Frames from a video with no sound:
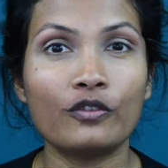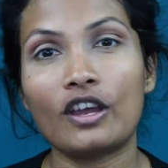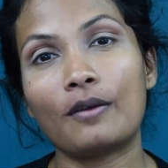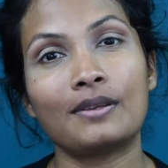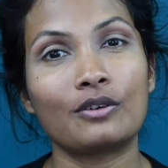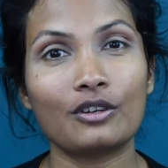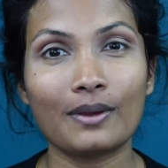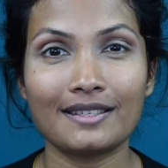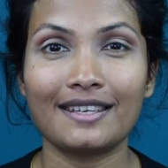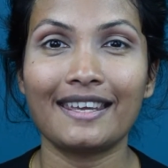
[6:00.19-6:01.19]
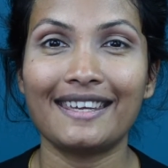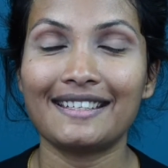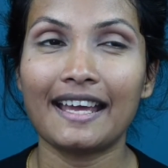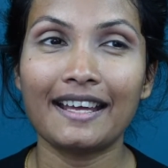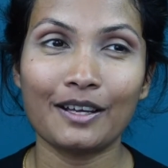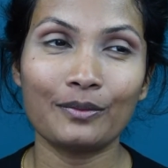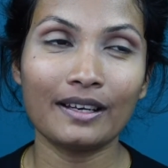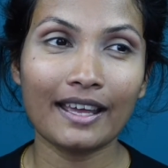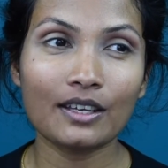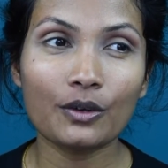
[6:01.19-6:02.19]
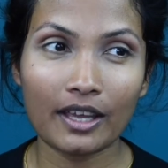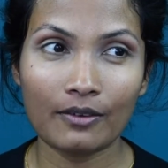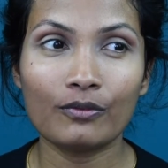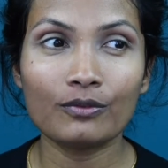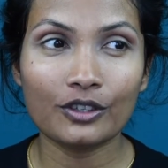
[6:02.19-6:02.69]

you have been requesting it, and I'm like, okay,